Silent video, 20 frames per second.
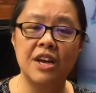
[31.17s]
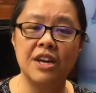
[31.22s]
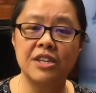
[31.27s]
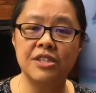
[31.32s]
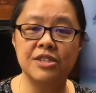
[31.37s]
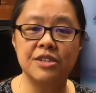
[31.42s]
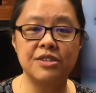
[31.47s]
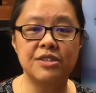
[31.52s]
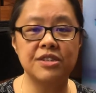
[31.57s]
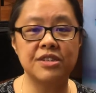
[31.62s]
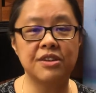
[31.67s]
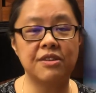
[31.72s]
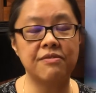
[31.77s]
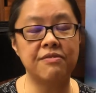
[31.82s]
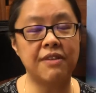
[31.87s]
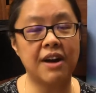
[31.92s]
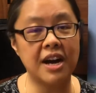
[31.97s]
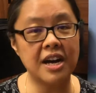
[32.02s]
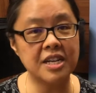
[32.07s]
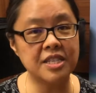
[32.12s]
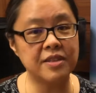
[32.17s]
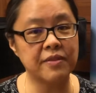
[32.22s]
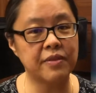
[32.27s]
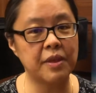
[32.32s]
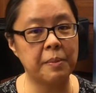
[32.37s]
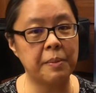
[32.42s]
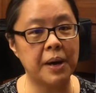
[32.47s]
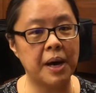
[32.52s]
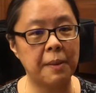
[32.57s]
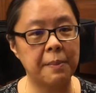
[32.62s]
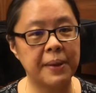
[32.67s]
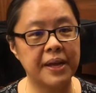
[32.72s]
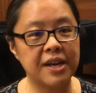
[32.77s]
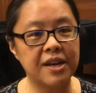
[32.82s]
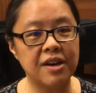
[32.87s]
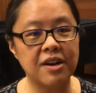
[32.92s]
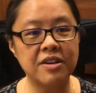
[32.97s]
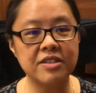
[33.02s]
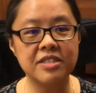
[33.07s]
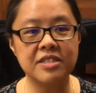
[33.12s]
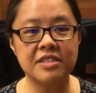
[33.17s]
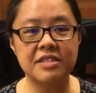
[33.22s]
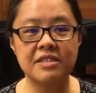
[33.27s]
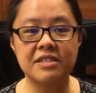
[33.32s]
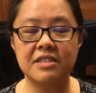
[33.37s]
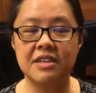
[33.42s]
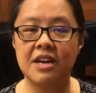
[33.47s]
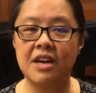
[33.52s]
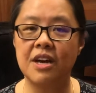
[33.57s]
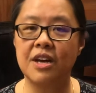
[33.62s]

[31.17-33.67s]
due to the rise of the public concert,